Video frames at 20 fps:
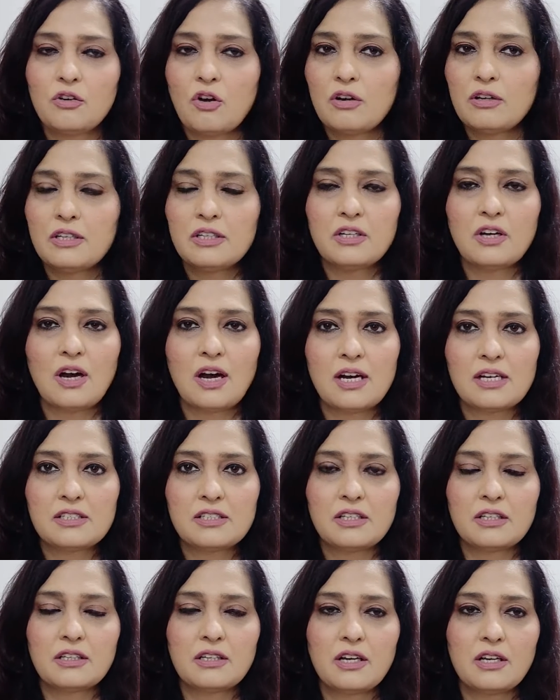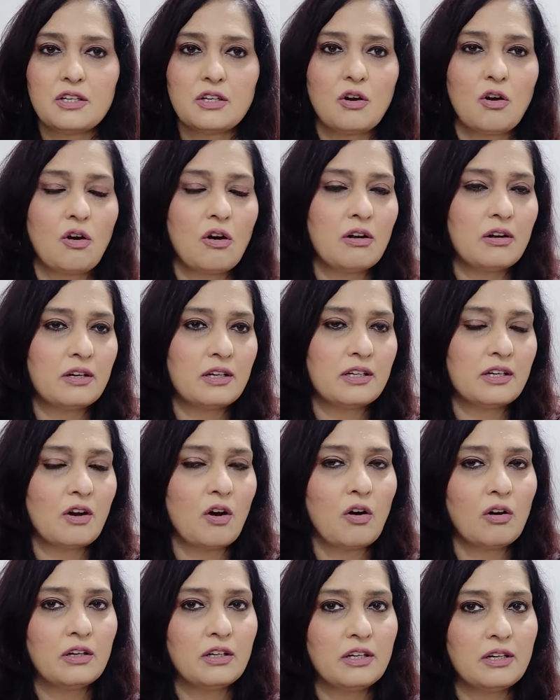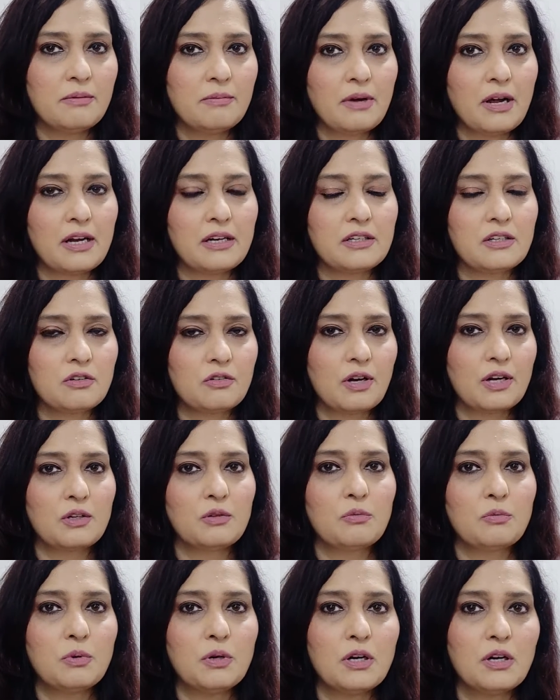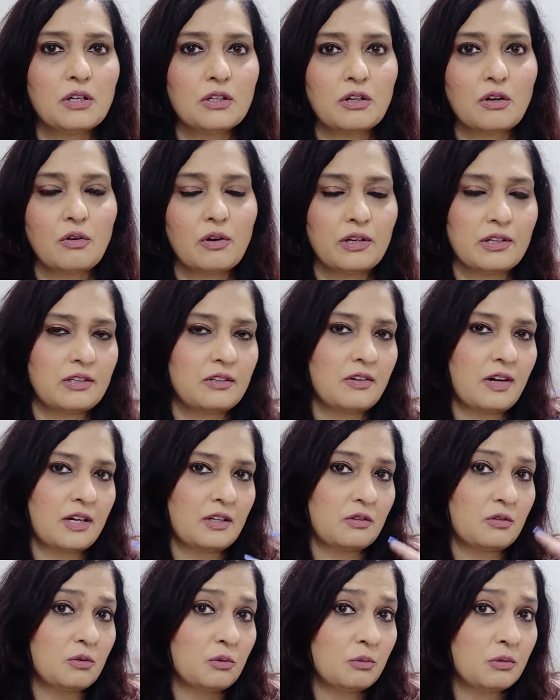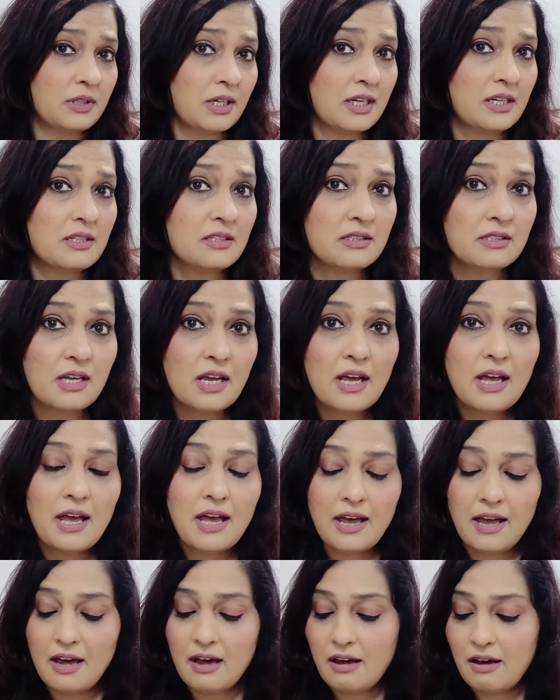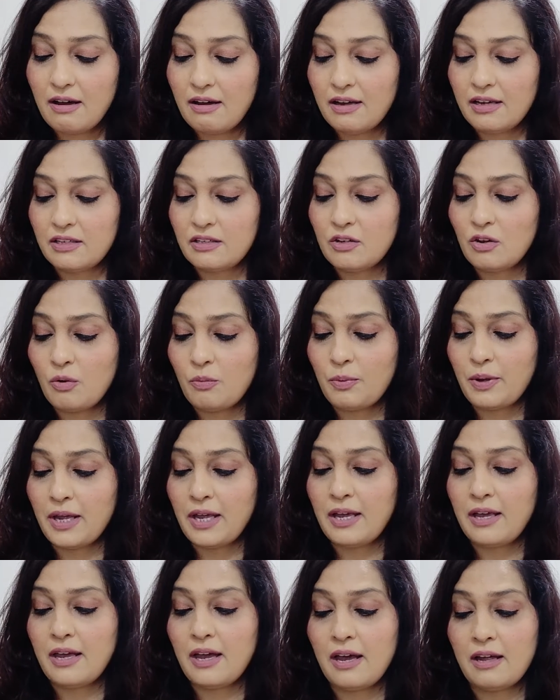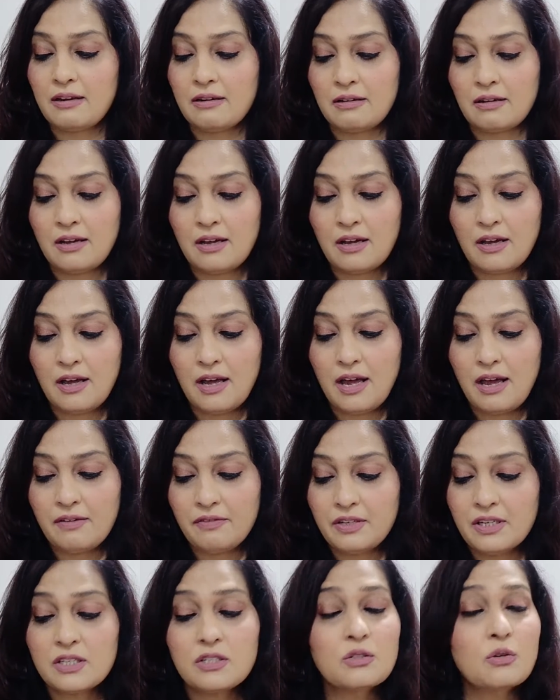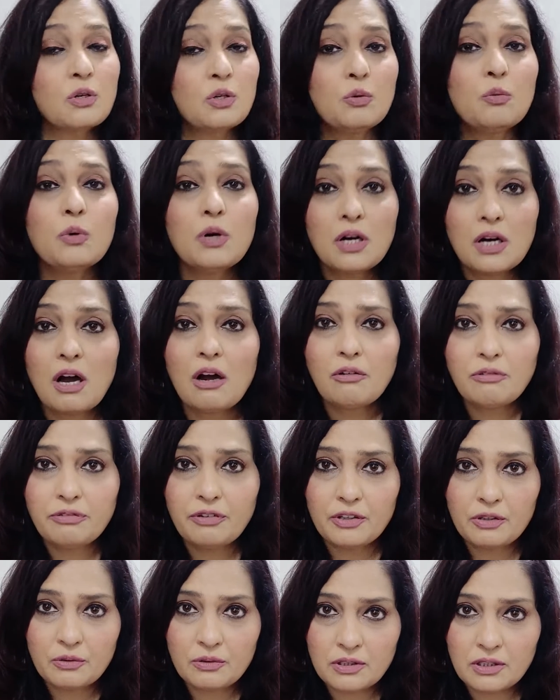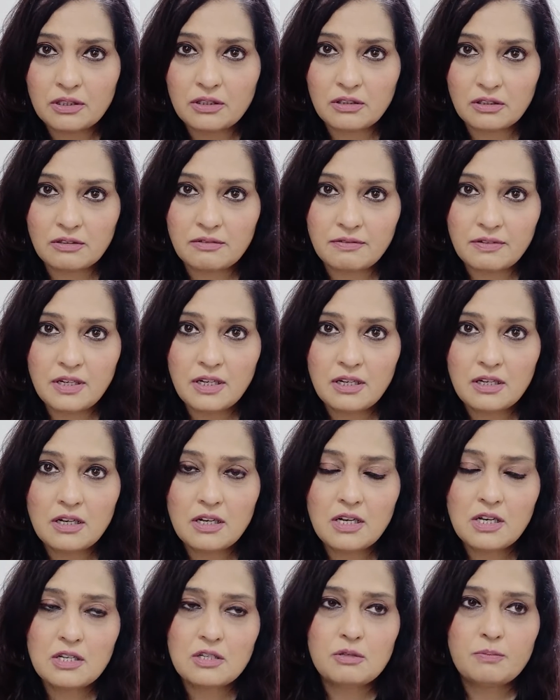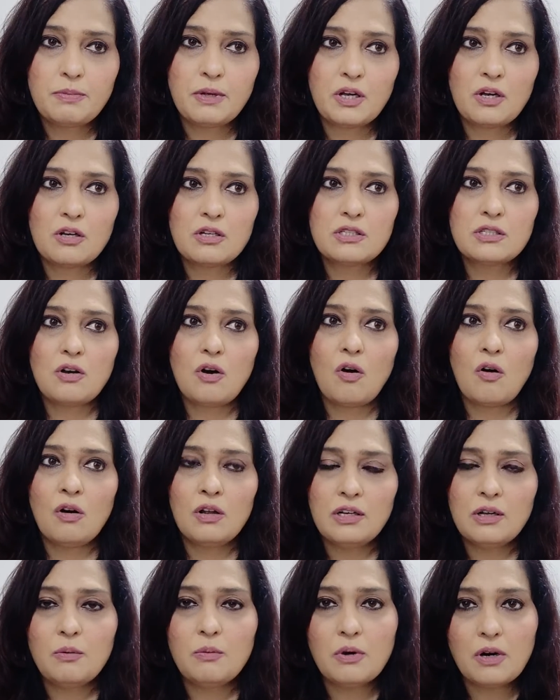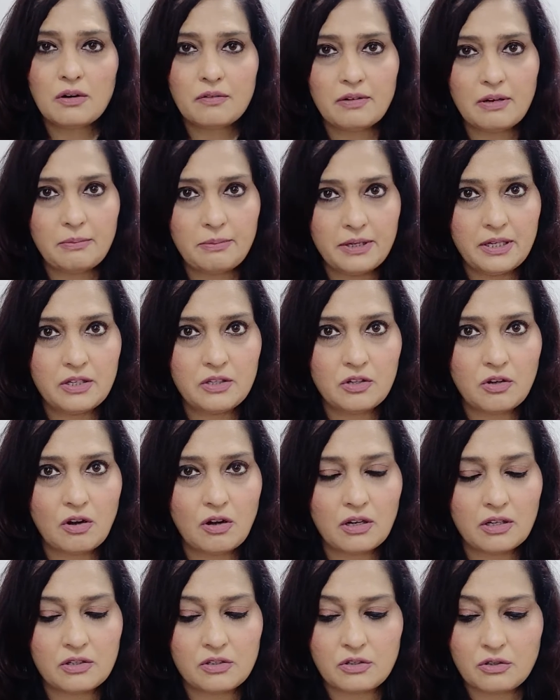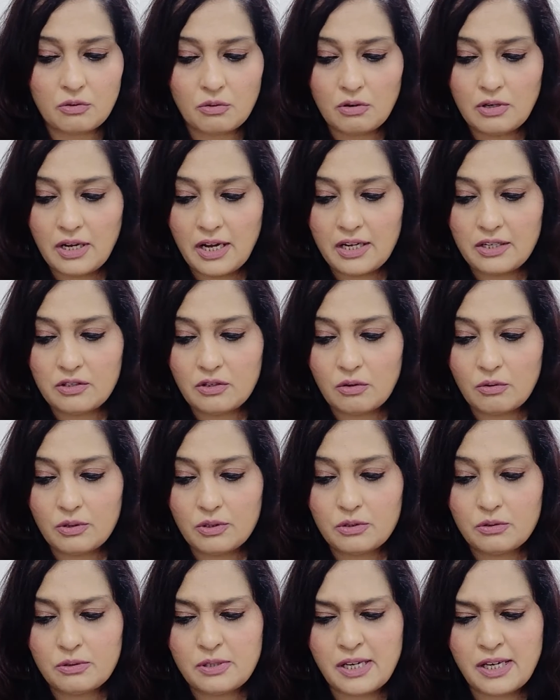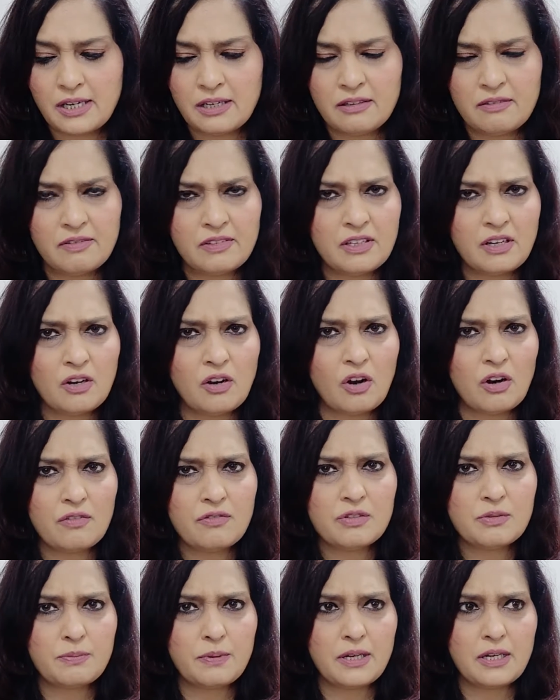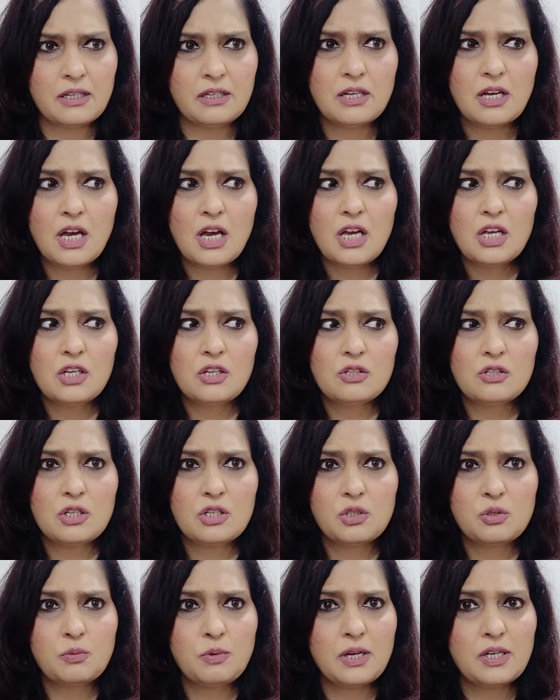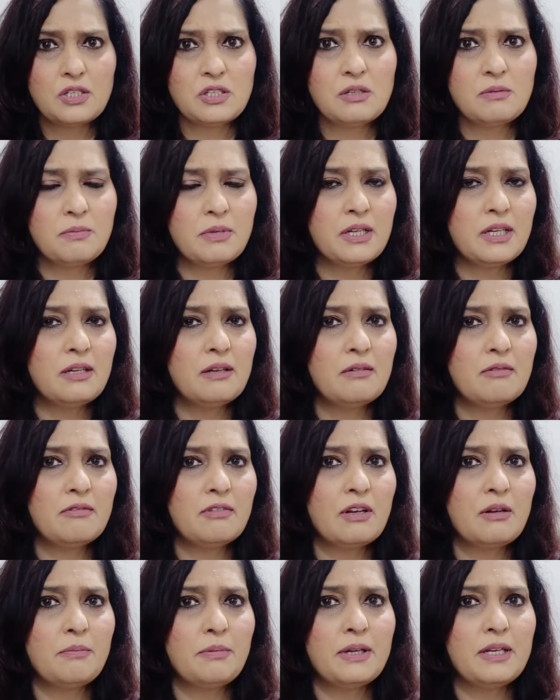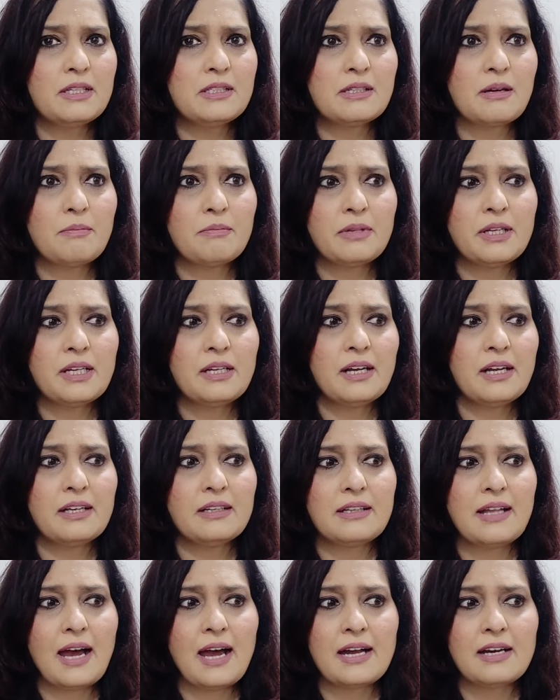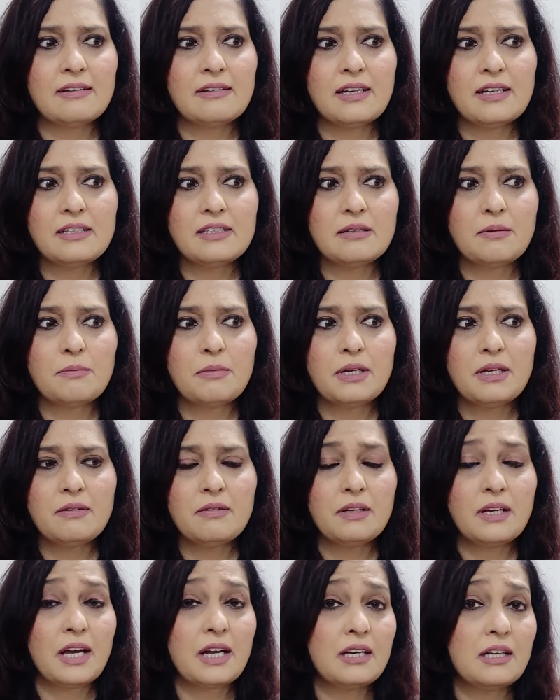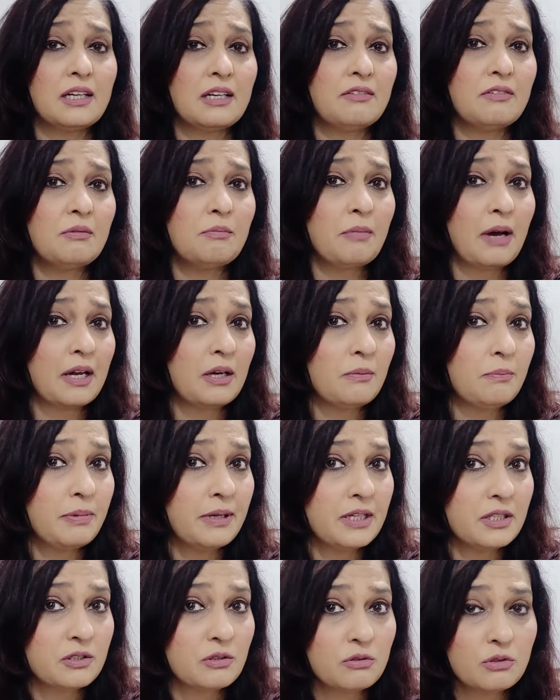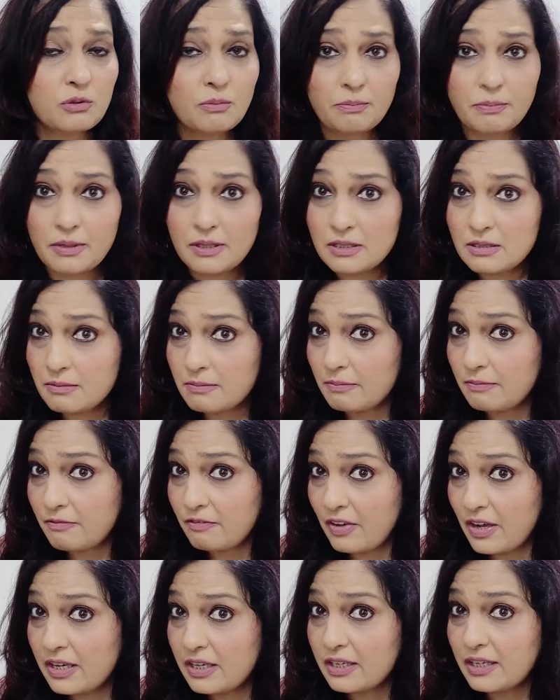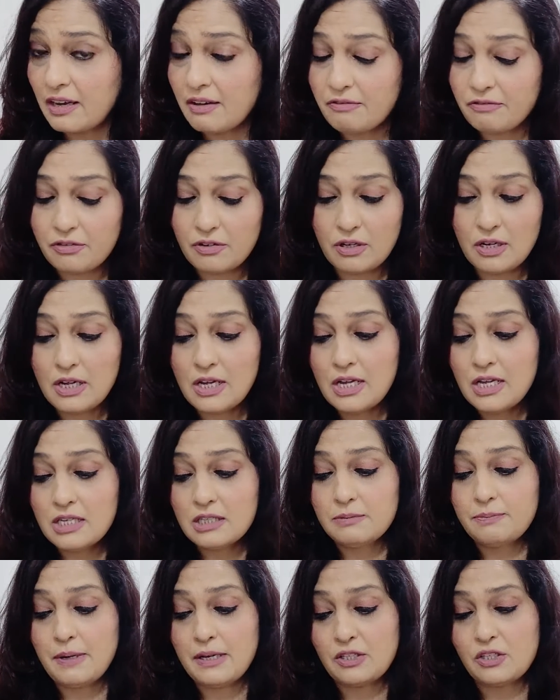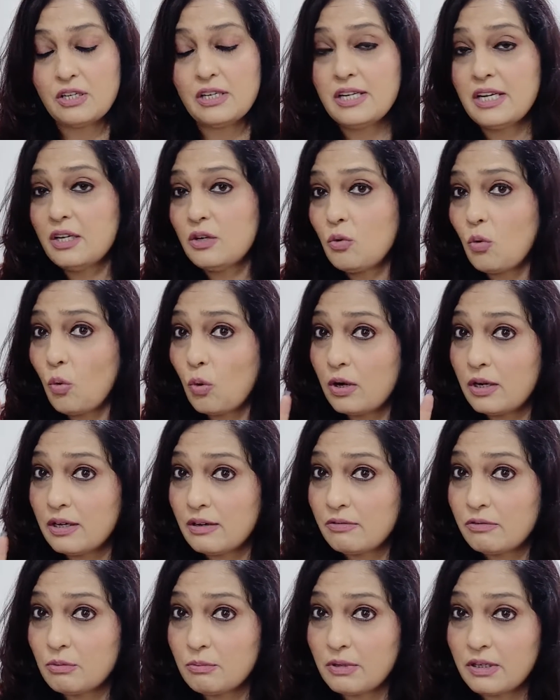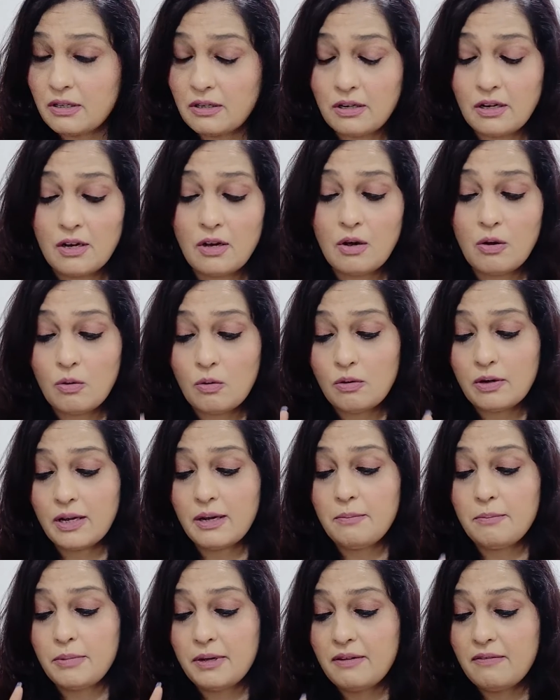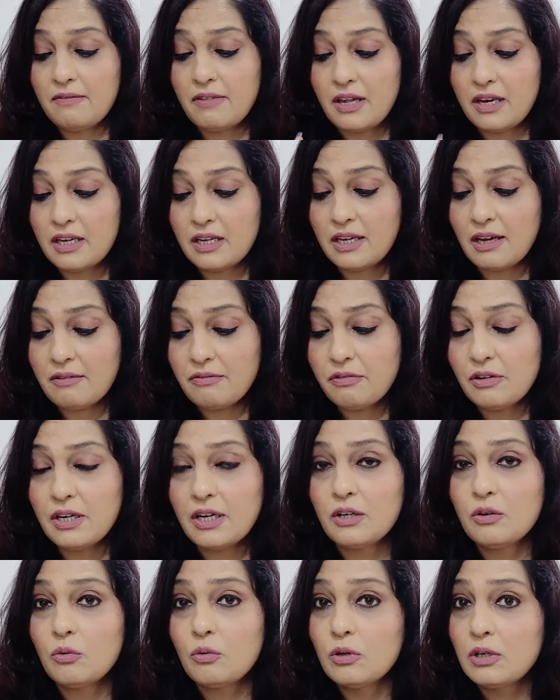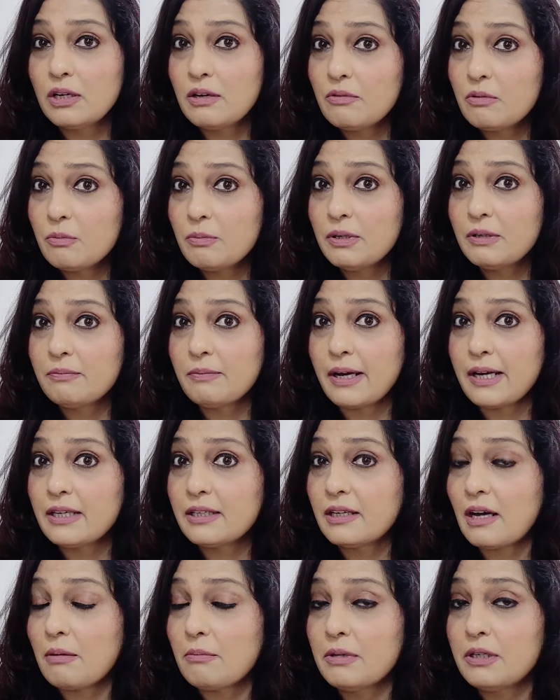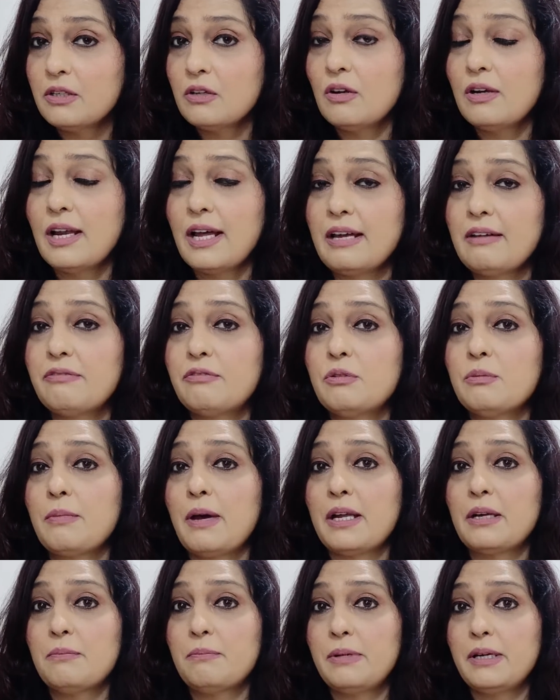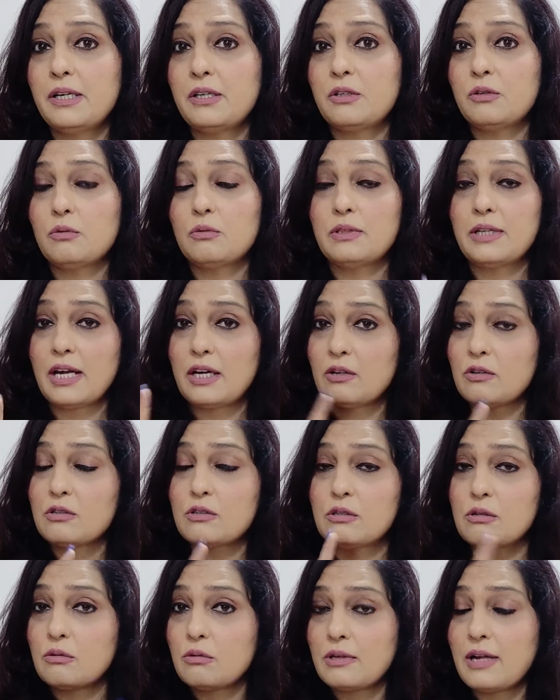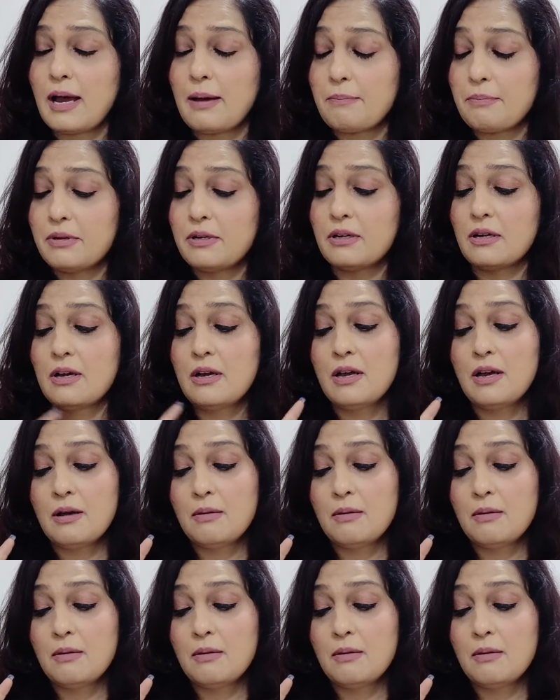You're not in your heart chakra. You're all in your mind. You're trying to work. You're going to try to do things in your way. And everything's going to work out for you in the third week. It's because all your work will be in your control. And you're going to take it with a lot of speed. Your situation will be something like that somebody can even manipulate you. So be very careful. Especially an older woman. Okay, be very careful. An older woman might come in your life to manipulate you. That also could happen.